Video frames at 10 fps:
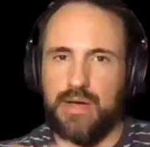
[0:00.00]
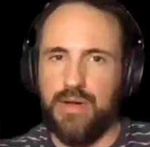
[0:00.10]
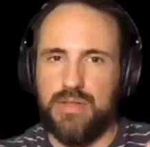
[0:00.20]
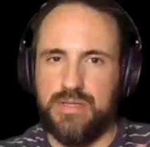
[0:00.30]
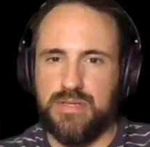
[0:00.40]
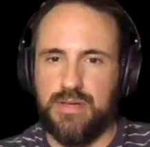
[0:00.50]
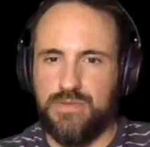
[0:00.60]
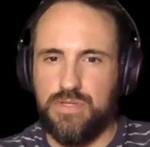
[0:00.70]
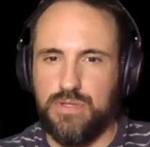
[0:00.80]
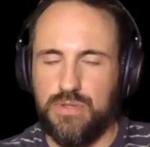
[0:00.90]
on this stuff
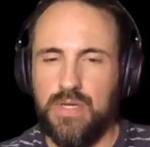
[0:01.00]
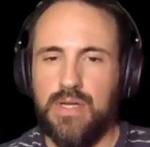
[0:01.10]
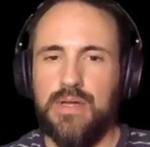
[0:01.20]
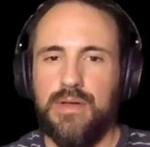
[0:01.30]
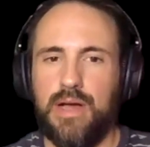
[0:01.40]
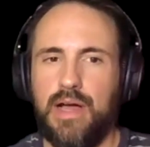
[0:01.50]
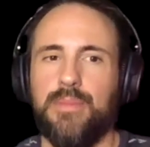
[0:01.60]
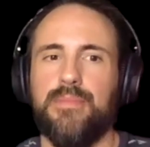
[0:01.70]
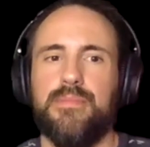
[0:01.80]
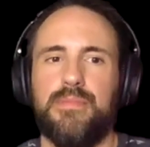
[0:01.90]
too,
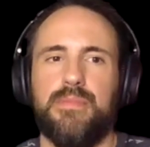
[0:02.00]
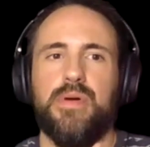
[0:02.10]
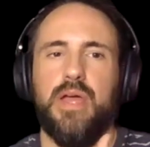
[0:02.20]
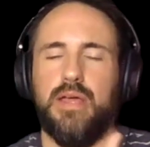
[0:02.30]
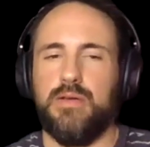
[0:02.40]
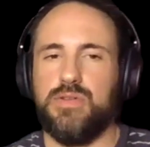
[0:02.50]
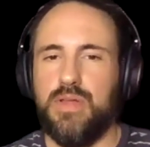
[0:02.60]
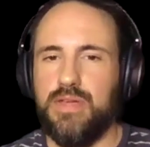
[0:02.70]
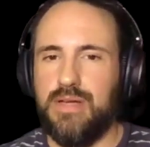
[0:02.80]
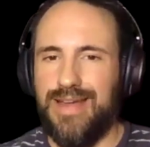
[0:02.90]
so I
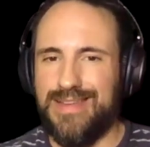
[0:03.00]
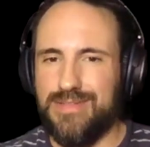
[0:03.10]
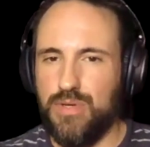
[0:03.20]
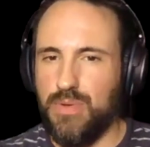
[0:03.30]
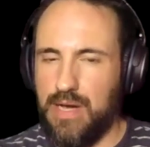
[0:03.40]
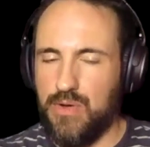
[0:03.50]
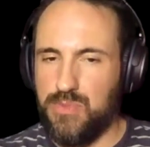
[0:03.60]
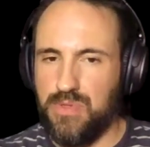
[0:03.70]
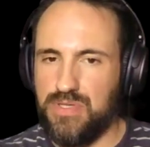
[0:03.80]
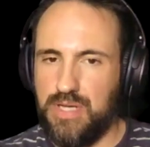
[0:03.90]
think it has to do with how it's
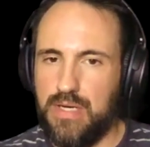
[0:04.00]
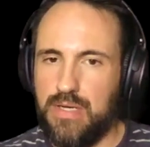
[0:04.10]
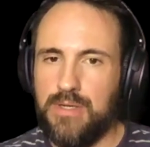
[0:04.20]
presented.